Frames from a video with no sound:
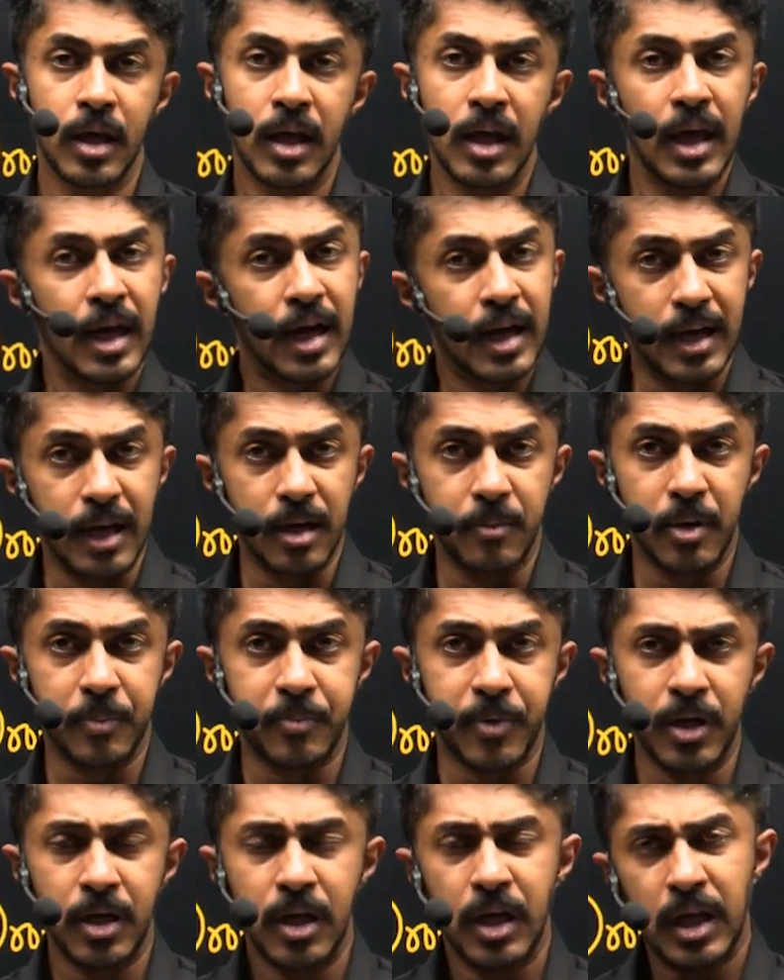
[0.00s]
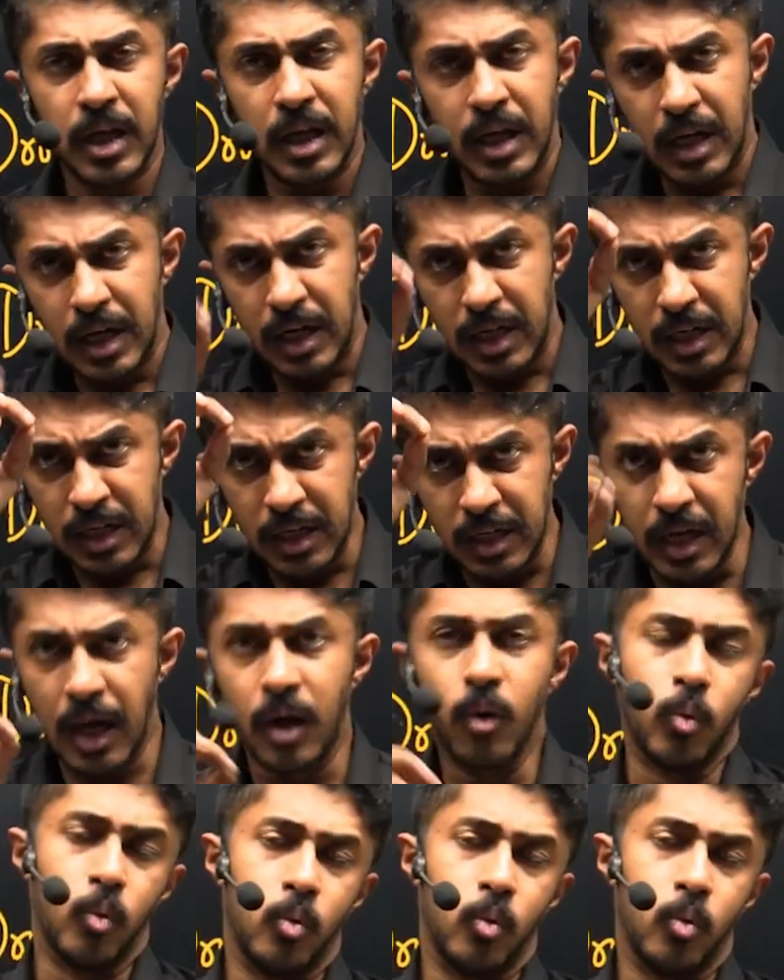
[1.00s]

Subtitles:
Clear, people? Now,